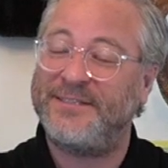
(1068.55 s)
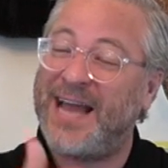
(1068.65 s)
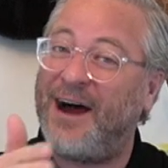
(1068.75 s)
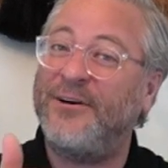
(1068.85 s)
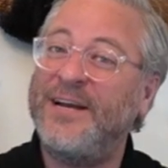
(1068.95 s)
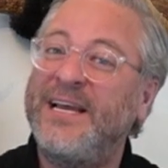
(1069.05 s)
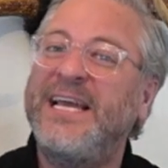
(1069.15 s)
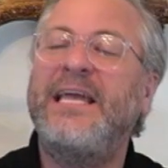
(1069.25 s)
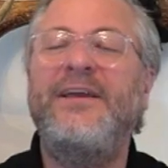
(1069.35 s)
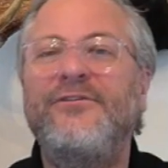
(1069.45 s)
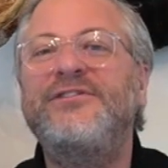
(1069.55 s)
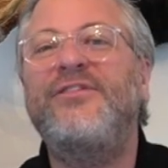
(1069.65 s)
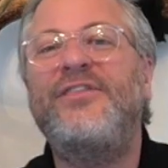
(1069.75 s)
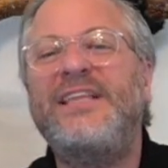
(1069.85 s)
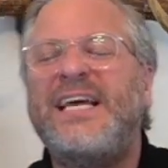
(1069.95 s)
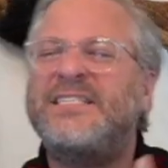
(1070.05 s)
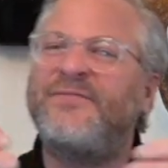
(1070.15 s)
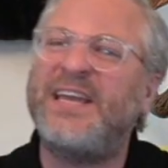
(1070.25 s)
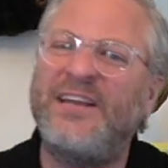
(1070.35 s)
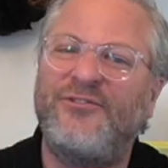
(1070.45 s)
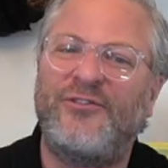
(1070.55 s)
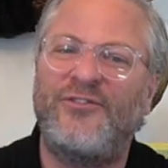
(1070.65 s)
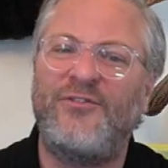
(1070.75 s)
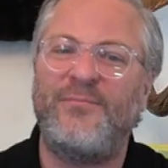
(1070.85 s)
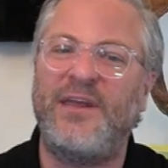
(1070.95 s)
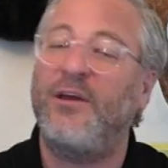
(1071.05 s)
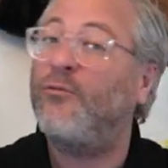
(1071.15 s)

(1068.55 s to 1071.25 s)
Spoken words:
Now, here's the thing that's of interest to me.